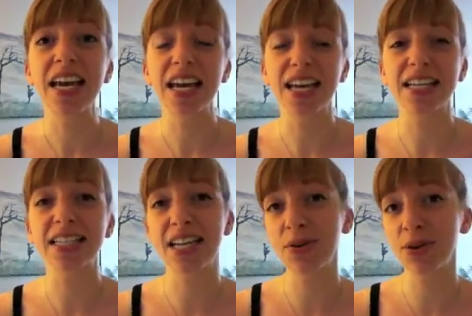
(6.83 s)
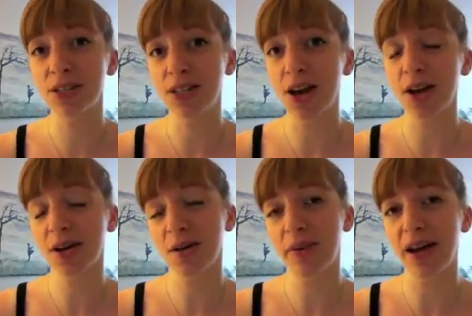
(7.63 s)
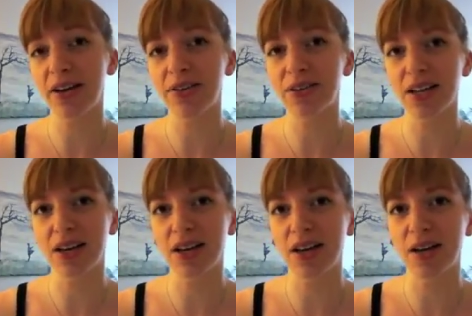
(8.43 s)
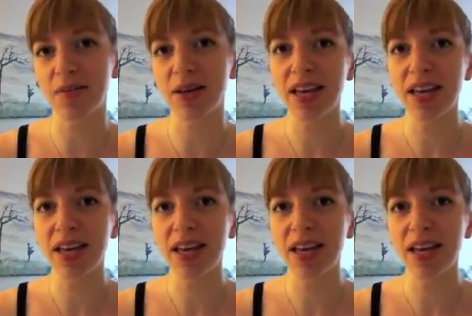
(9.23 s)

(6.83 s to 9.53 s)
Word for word: And today I want to talk about um,